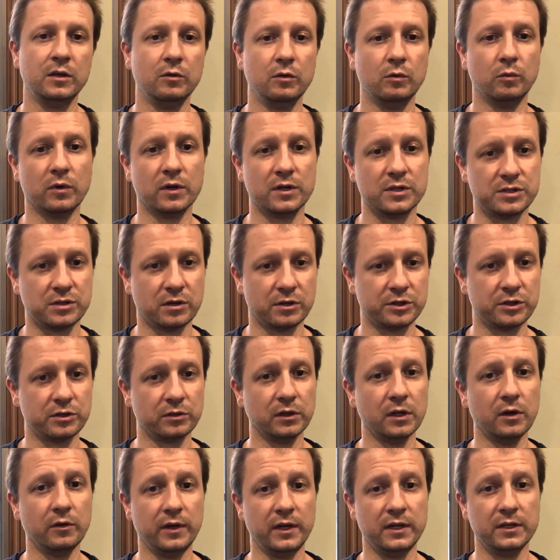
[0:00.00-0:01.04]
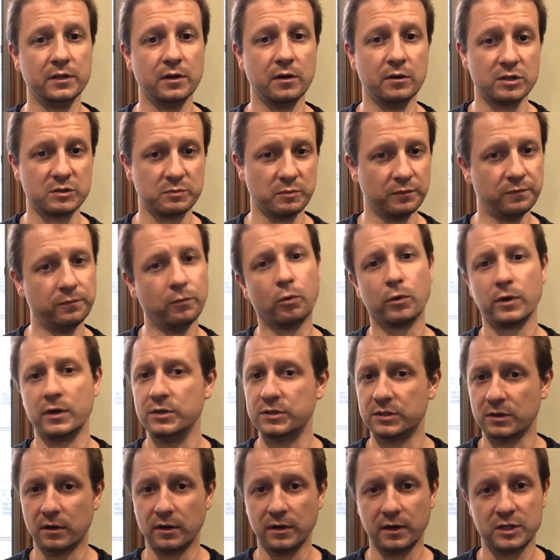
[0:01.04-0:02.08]
you would want to start your loading dose before you
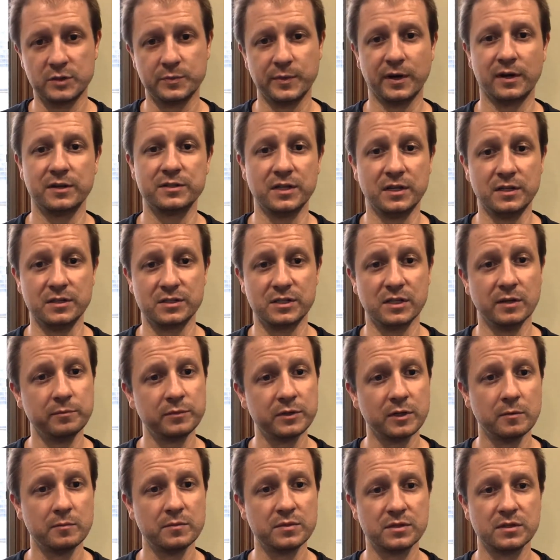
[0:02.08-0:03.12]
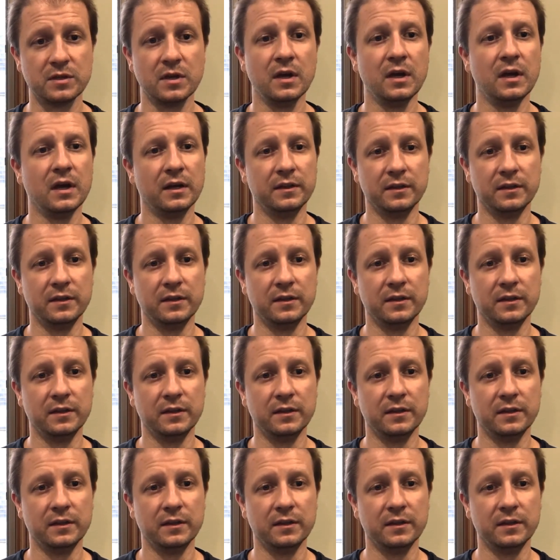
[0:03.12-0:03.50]
start experiencing symptoms.